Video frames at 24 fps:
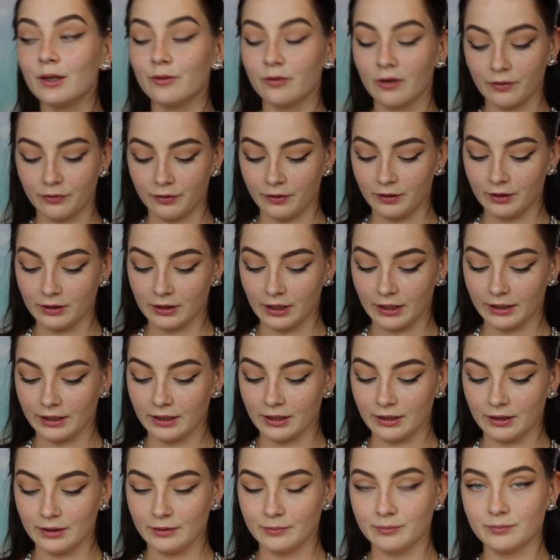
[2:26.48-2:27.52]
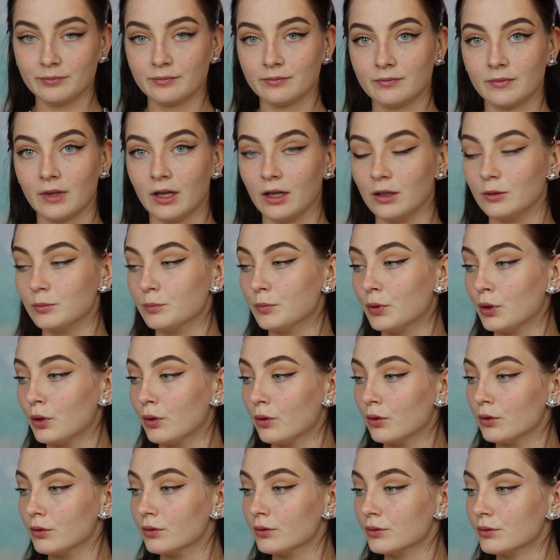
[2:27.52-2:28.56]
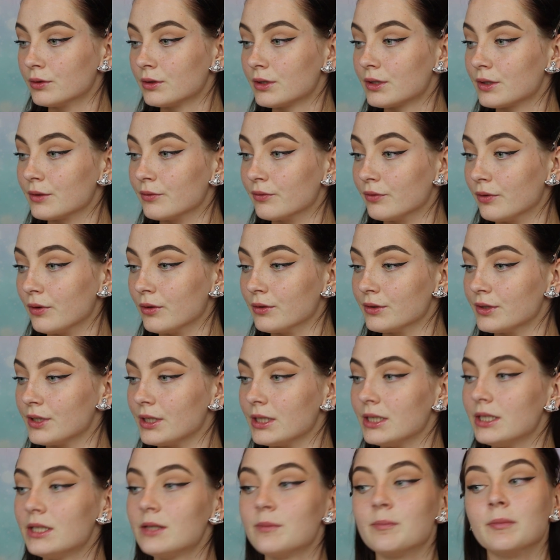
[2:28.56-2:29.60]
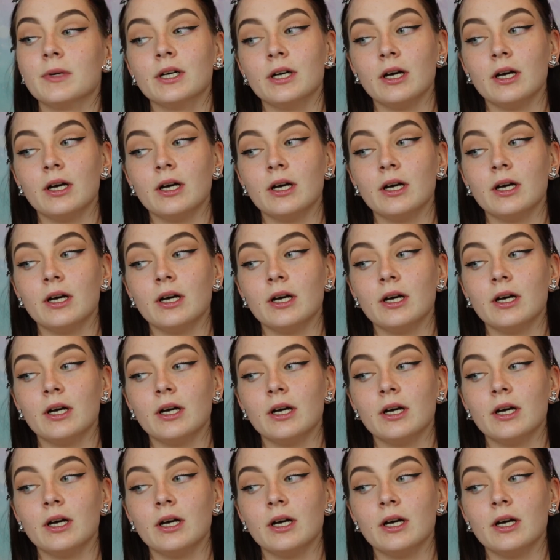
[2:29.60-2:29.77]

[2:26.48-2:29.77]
if I feel like it, I'll put on some falsies.